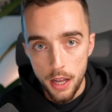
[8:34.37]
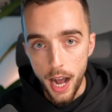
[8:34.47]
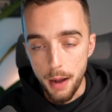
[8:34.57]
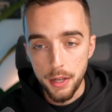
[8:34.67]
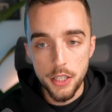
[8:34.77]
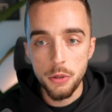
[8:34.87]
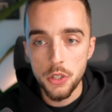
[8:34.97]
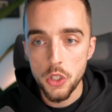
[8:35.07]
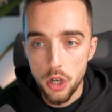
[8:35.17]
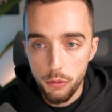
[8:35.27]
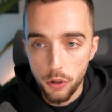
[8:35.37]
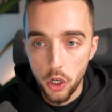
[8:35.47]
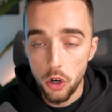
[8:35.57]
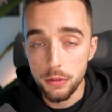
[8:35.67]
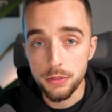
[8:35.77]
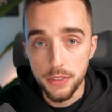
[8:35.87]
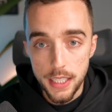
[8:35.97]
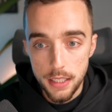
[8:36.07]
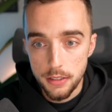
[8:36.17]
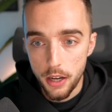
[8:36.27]
I'm going to use a software called
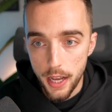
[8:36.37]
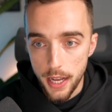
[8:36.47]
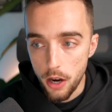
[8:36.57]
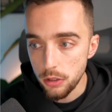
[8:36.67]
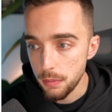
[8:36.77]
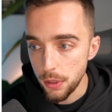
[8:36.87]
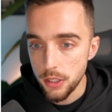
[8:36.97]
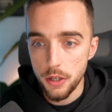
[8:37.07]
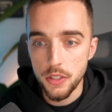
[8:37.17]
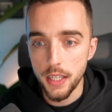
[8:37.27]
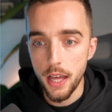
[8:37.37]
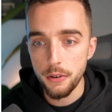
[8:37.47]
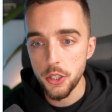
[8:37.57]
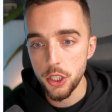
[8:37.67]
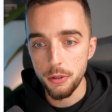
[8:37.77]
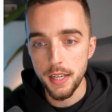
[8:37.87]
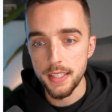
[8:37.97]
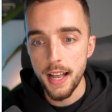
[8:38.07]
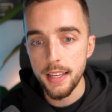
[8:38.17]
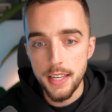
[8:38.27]
Veed.io to put those together and show you
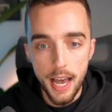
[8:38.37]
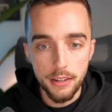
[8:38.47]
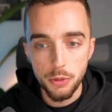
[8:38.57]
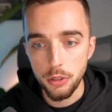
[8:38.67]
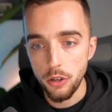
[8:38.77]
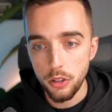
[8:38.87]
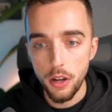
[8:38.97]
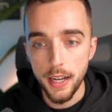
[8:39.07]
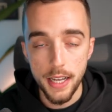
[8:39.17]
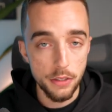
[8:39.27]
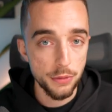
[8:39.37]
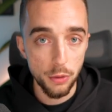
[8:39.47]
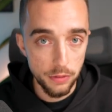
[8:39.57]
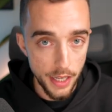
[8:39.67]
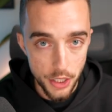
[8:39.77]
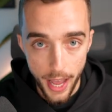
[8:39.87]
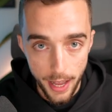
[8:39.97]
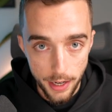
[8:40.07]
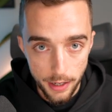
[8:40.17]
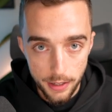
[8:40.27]
exactly how this would look like as a full-fledged ad.